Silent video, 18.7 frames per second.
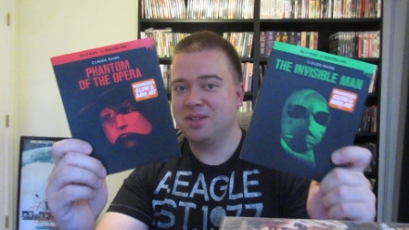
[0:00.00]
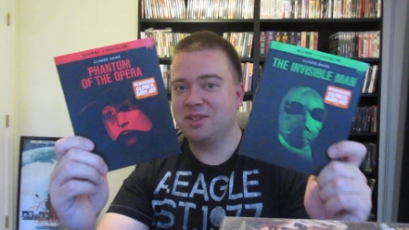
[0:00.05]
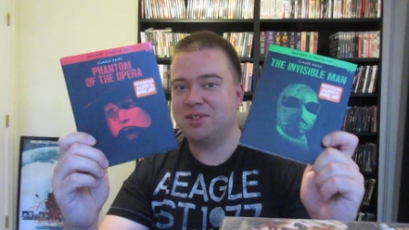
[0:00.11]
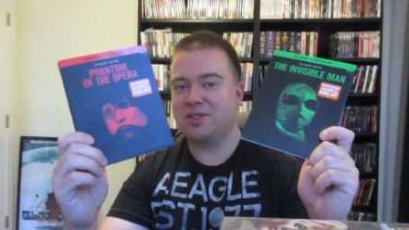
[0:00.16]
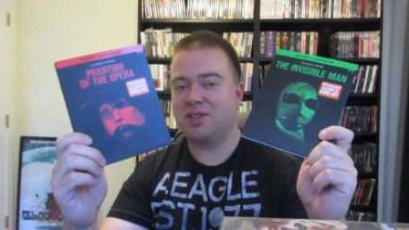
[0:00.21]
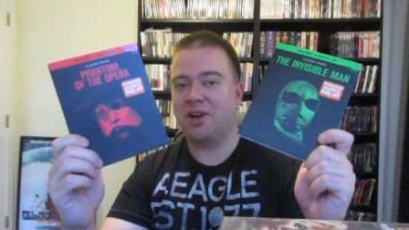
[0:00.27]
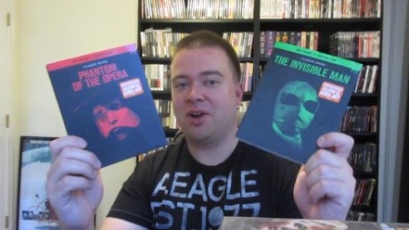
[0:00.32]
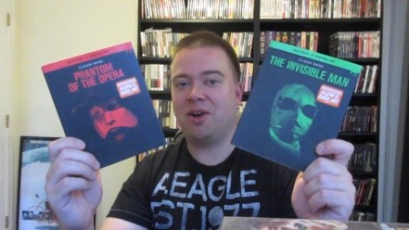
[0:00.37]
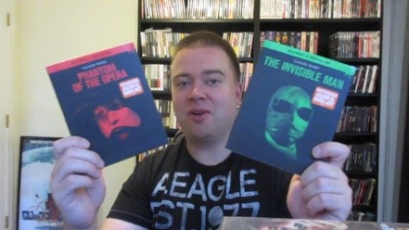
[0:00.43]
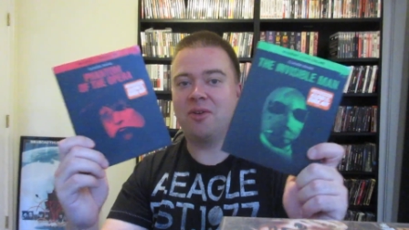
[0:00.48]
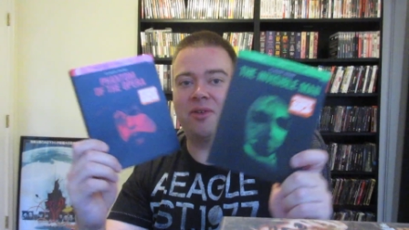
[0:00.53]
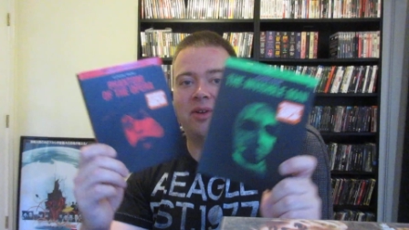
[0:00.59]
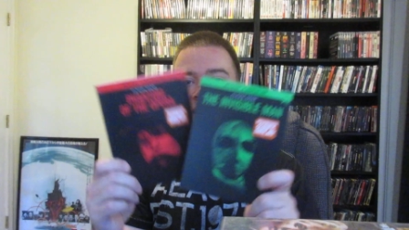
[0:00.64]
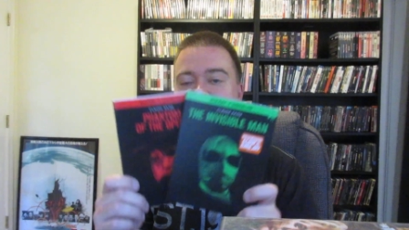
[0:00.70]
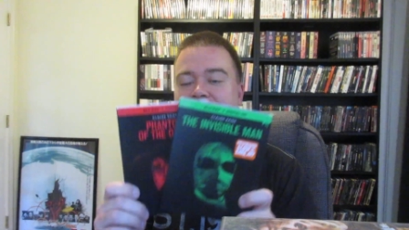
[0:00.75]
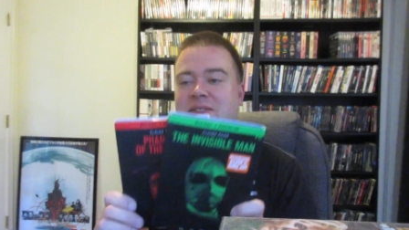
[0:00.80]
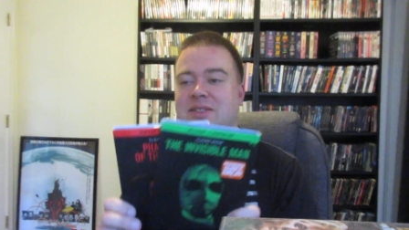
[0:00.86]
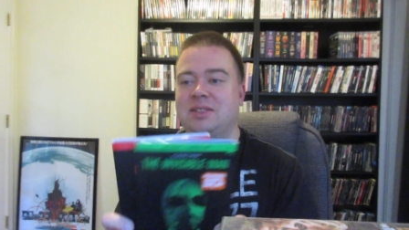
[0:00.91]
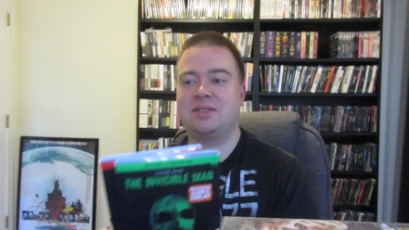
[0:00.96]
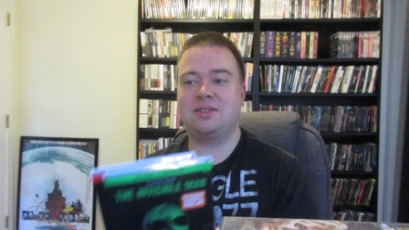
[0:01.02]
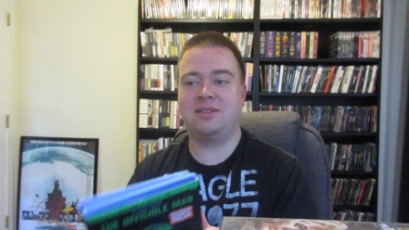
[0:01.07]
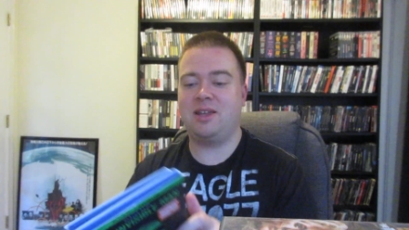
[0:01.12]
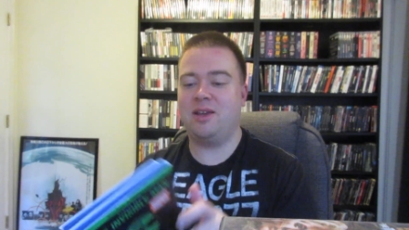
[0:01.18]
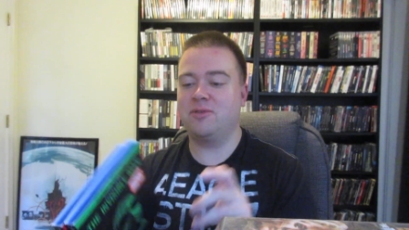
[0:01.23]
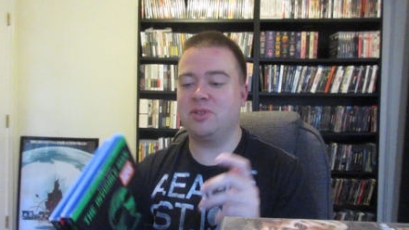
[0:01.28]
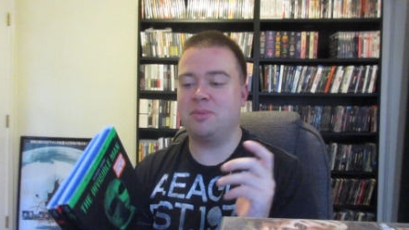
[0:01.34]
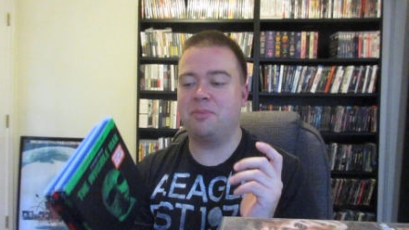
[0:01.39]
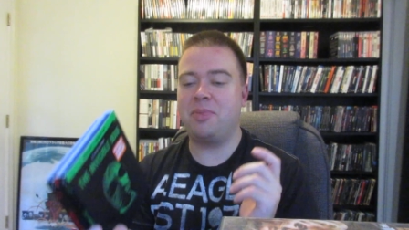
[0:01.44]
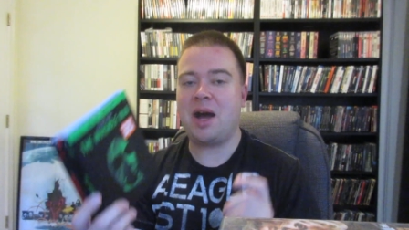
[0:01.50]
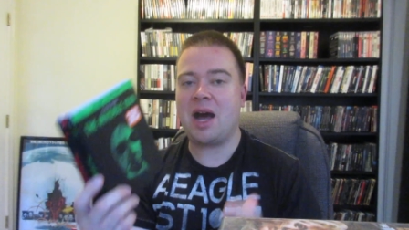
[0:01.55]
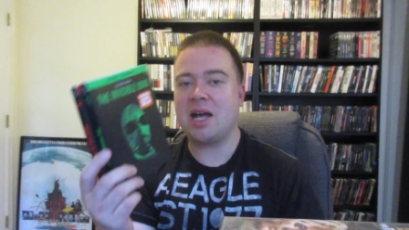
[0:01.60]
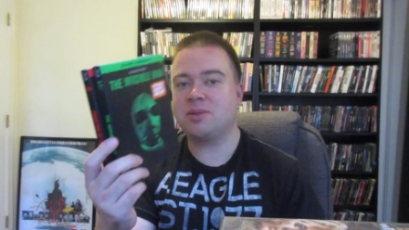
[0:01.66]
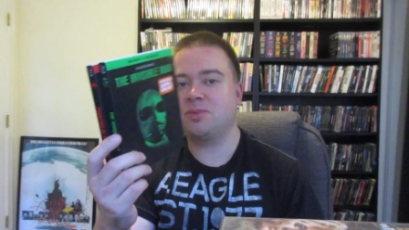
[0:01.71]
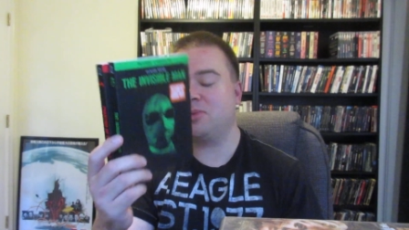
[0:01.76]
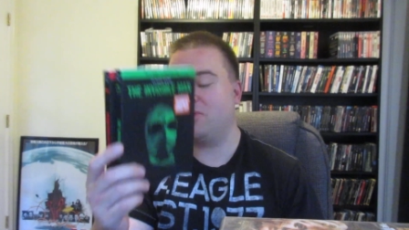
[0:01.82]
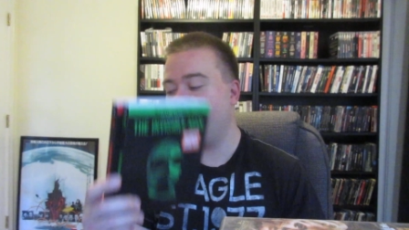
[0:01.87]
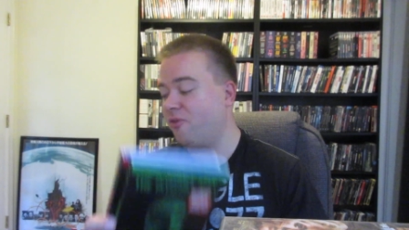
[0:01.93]
so it's it was
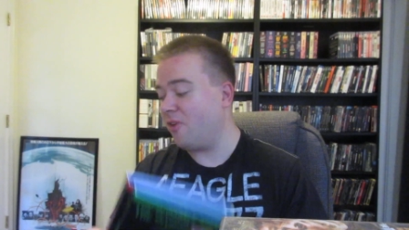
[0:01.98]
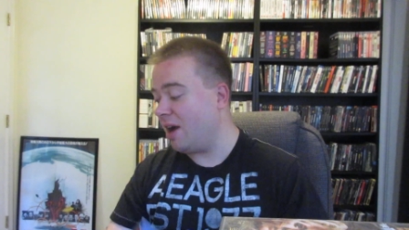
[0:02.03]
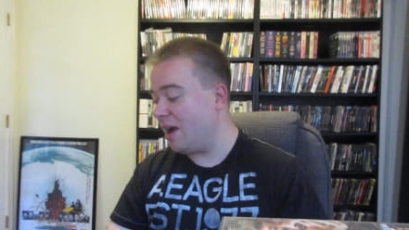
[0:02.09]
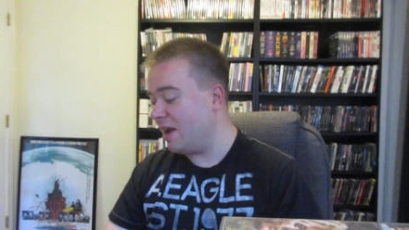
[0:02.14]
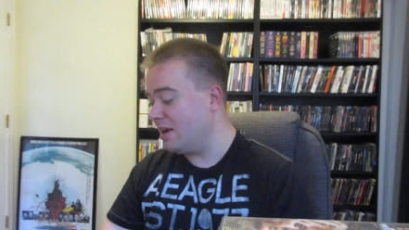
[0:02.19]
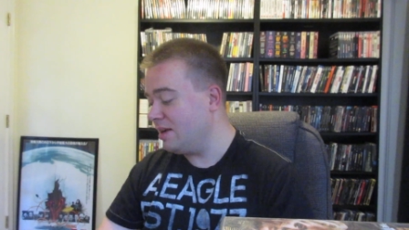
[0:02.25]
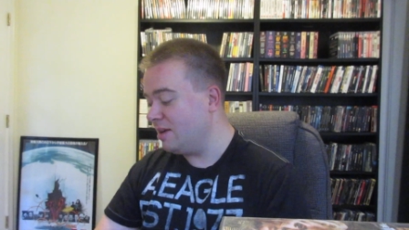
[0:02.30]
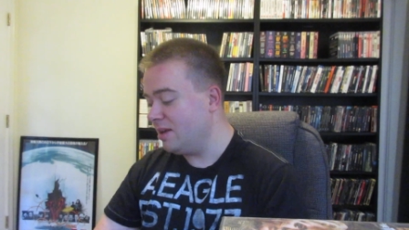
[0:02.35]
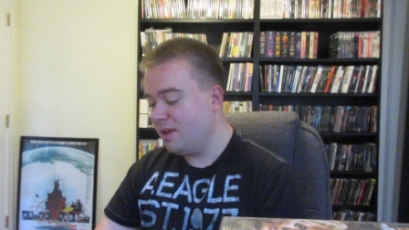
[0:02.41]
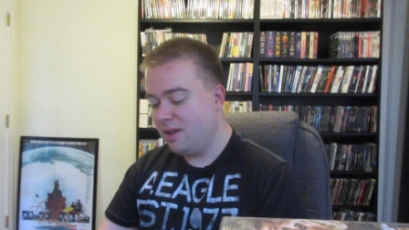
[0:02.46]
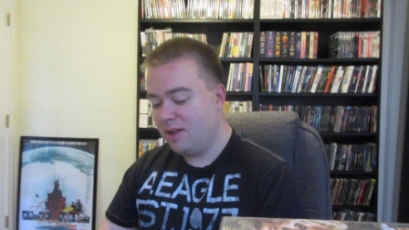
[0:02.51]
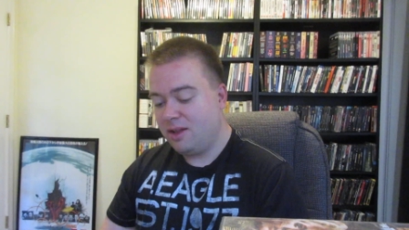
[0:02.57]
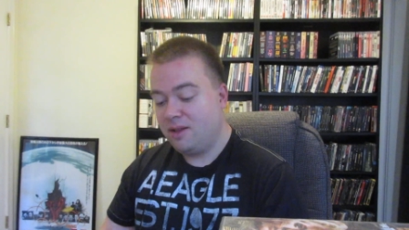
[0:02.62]
impossible to find